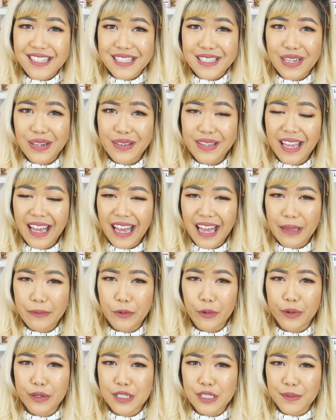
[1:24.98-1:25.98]
So yeah, I'm
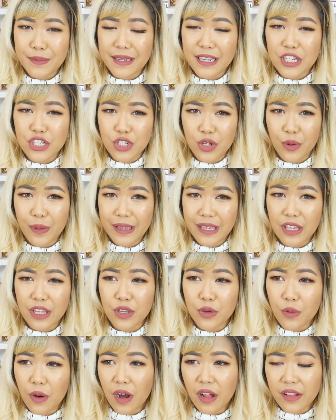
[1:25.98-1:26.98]
going to be showing
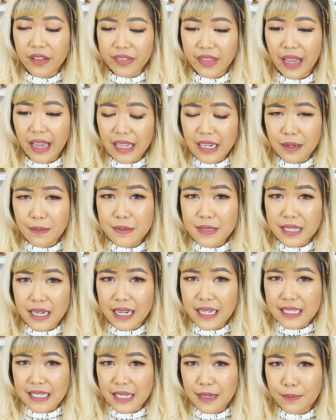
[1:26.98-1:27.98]
you all of the items that
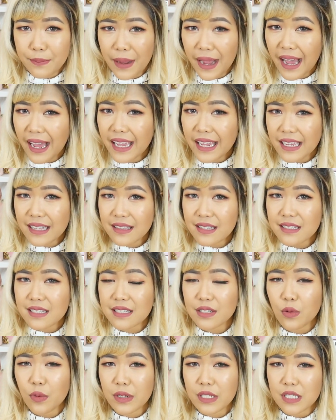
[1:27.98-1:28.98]
I did buy. This
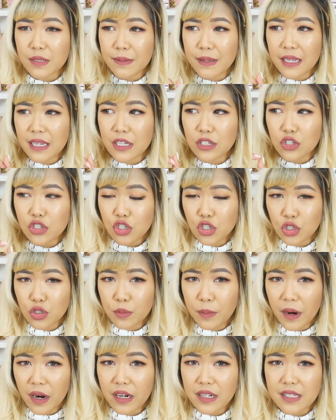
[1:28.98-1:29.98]
is going to be in two
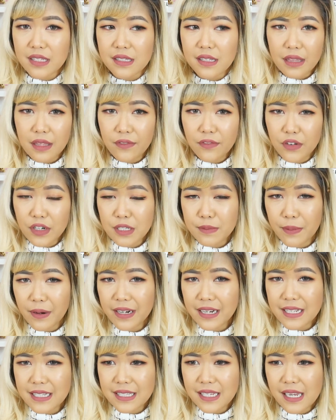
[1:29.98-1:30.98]
parts. The first
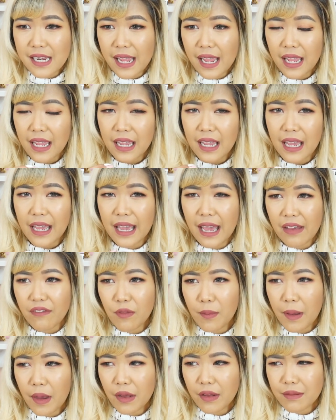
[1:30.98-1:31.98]
part is today. I have
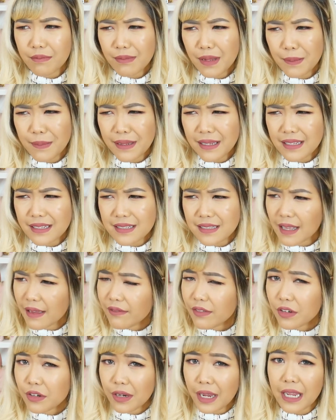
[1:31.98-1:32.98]
about maybe
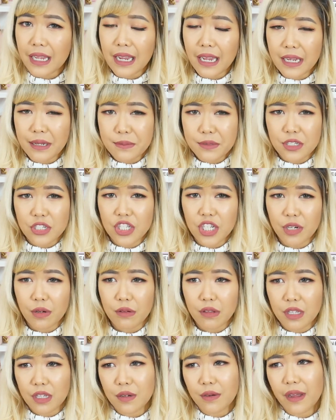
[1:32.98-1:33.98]
7 or 8 items to share
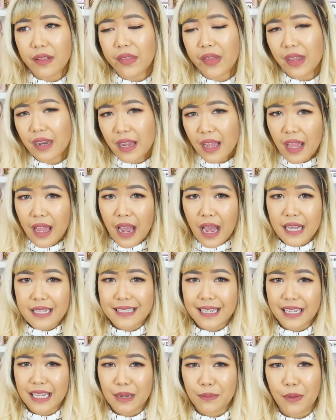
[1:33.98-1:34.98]
with you, and then a
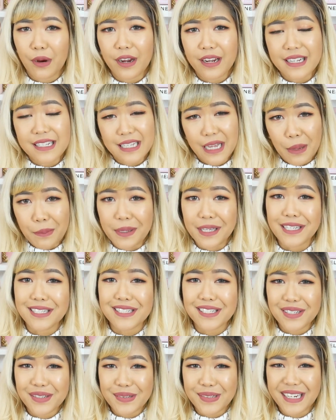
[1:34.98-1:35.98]
second part is coming
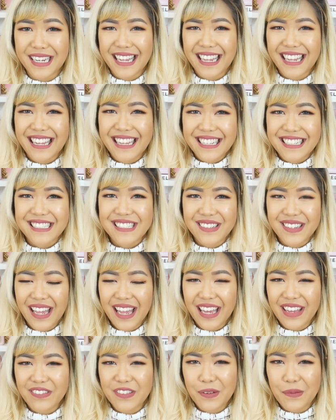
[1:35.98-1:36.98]
soon. So
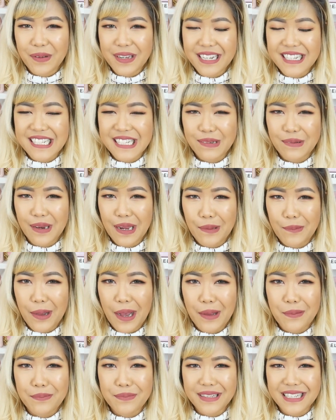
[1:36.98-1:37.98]
yeah, if you want to see what I
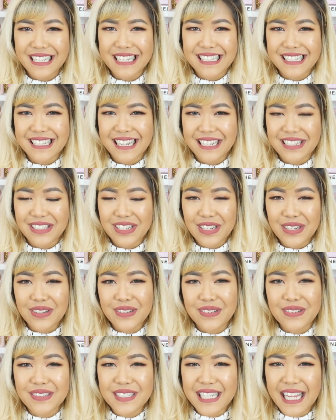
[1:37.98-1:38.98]
bought, please stay
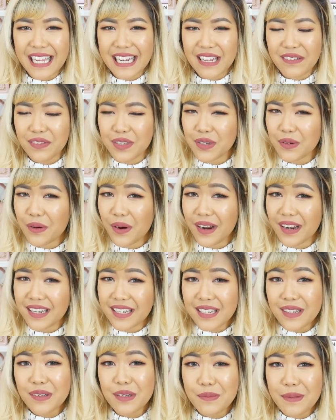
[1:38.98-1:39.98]
tuned. And if you are
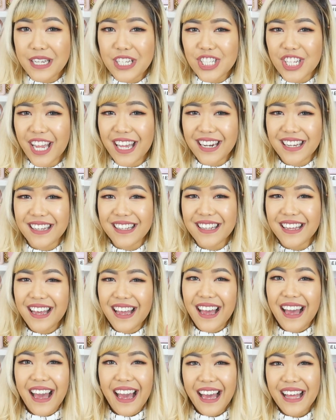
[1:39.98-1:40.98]
new to my channel,
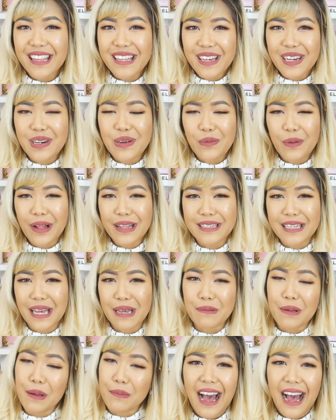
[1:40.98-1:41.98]
hello,
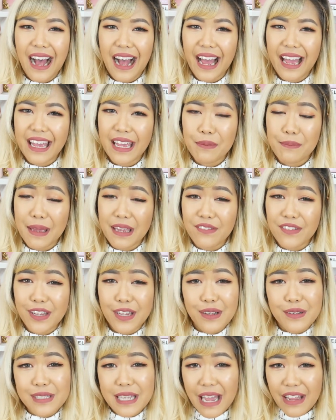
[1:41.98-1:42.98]
welcome. I make
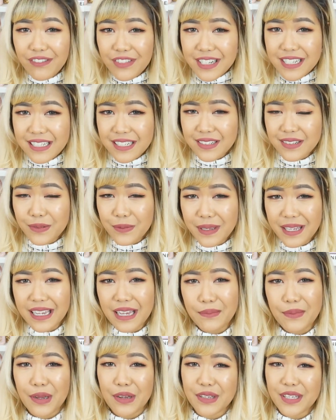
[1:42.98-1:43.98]
videos every single
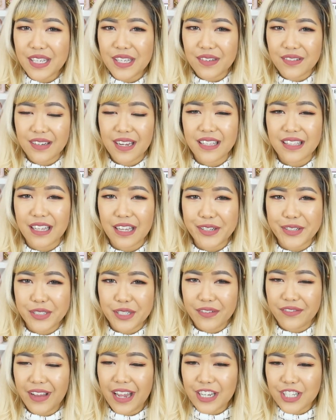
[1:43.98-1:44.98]
week about cute and
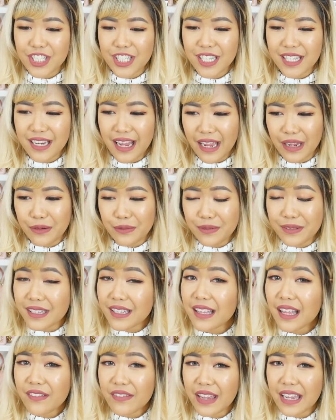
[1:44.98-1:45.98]
luxury fashion. I really
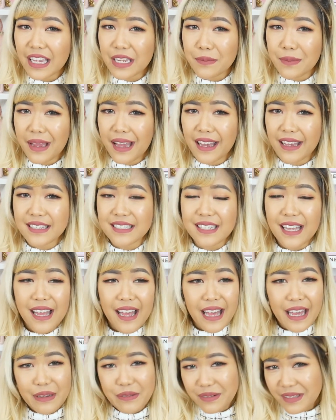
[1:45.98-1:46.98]
love handbags,
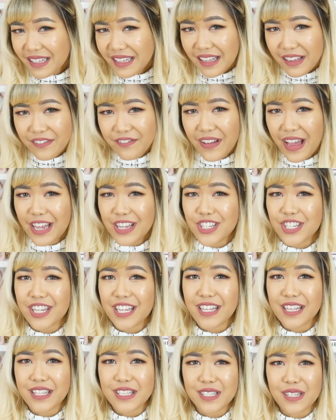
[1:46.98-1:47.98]
really love
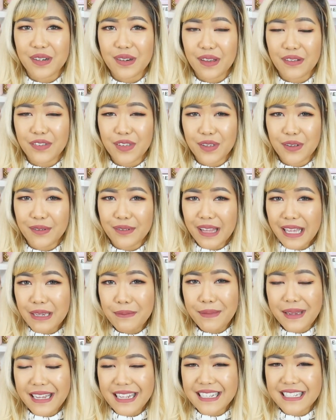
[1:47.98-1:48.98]
fashion. So if you
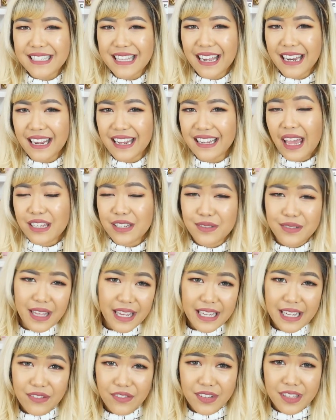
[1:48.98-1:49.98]
like my aesthetic and you
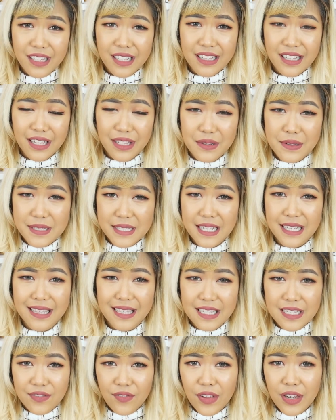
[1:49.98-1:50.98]
like everything that you see in
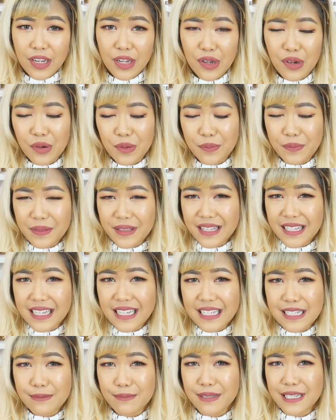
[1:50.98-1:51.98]
this video,
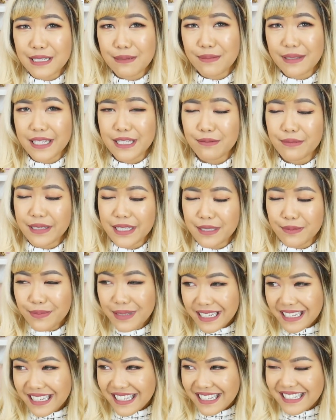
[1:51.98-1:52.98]
please, please, please, please,
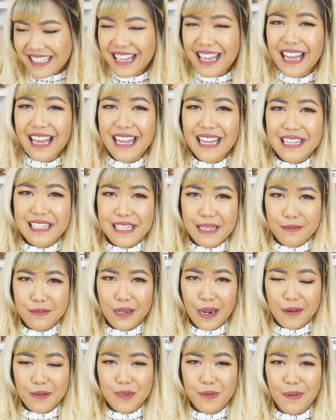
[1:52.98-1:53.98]
please
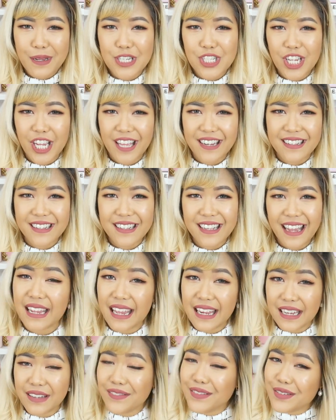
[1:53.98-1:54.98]
subscribe to my channel.
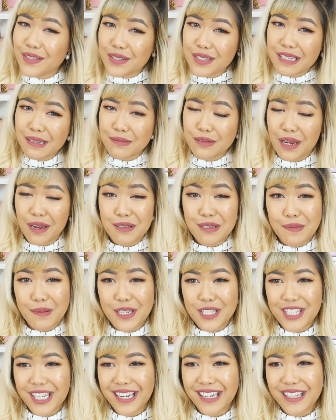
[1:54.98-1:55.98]
And if you do subscribe to
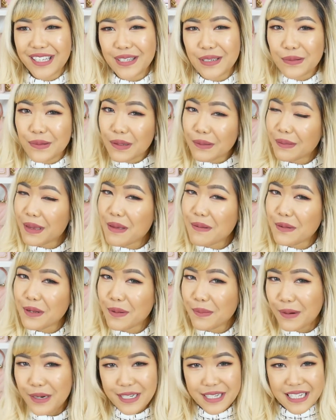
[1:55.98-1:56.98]
my channel, you will be able
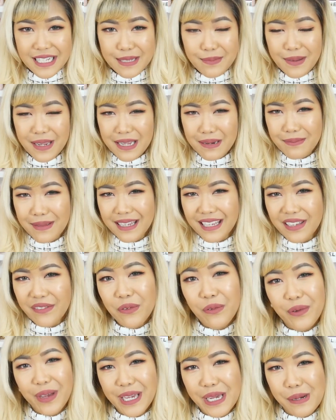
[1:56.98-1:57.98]
to participate in my
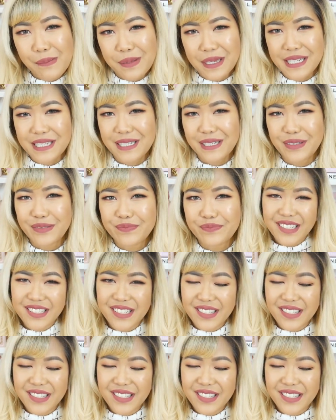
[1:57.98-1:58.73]
giveaway coming soon.